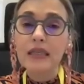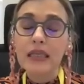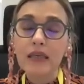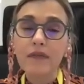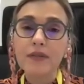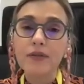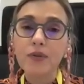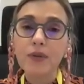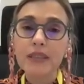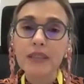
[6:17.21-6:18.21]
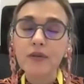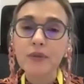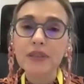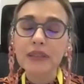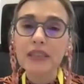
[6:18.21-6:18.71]
even treated
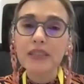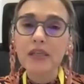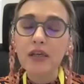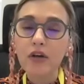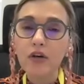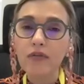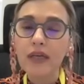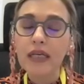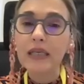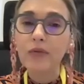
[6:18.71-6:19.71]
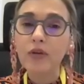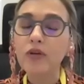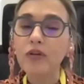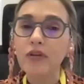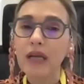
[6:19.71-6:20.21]
with this novel
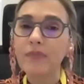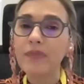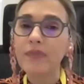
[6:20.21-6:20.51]
immunotherapy